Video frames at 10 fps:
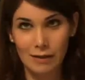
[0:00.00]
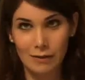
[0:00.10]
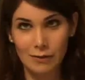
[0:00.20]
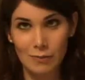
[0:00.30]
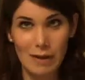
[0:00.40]

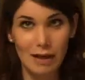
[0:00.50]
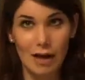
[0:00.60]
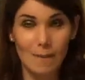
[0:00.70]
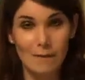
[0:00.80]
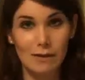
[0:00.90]
to make it
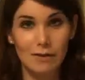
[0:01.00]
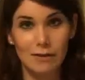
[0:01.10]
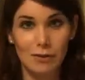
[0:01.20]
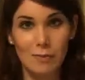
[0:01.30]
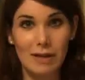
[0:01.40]

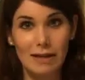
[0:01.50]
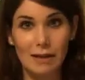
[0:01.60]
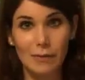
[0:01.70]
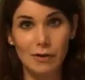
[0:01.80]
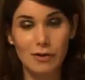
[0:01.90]
obvious to me that
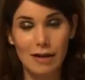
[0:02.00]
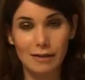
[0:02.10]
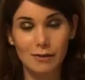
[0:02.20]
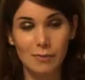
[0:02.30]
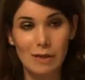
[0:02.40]
they were
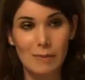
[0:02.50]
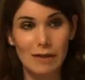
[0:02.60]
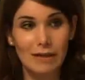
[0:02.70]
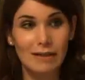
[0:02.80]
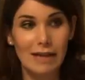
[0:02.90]
attracted to me,
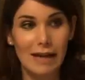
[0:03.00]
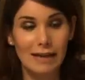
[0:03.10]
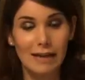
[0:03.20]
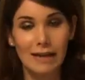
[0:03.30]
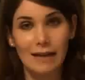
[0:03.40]
but in the end,
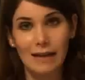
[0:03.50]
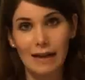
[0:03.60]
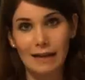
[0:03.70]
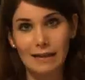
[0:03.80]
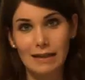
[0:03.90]

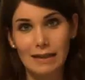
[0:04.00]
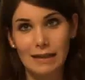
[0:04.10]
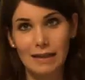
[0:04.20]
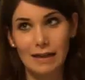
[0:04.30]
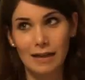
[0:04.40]
I think
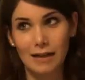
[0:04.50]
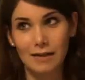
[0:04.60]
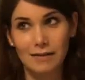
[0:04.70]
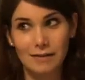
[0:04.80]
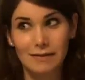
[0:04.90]

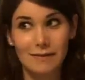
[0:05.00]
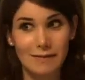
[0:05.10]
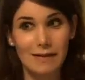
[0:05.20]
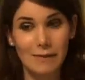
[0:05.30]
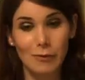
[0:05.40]

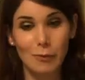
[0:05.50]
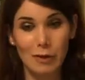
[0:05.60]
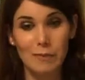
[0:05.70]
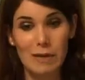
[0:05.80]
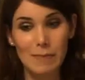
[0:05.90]
if you
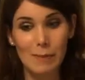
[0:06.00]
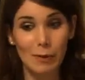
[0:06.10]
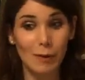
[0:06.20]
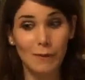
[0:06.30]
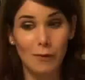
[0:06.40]
want to meet
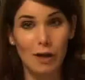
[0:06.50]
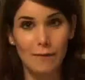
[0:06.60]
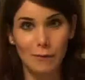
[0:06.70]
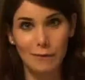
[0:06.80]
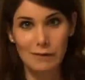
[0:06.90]
people for
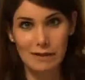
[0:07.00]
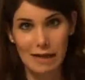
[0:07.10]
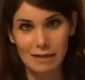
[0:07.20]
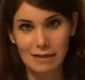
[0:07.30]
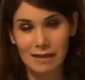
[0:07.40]
love or for
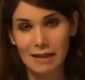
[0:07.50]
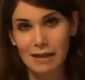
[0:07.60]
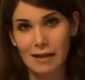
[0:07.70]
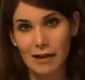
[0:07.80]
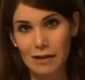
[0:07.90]
sex,
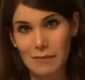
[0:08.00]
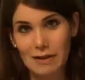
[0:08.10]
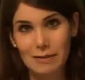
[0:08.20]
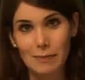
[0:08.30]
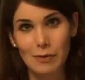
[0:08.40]
the
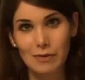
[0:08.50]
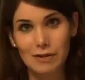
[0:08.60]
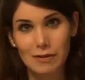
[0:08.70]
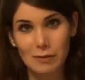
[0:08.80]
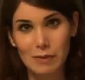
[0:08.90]
best approach
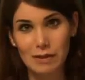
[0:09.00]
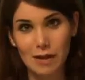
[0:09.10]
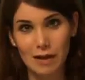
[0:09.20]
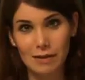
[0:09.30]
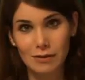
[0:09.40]
is to be
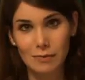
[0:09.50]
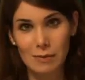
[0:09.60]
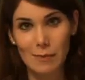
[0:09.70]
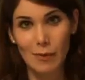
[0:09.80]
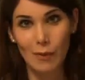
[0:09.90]

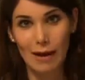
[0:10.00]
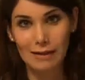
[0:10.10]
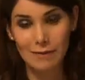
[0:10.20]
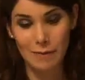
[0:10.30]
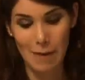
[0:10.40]

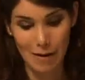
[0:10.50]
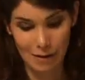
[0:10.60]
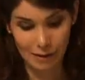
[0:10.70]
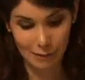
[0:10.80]
proactive about it.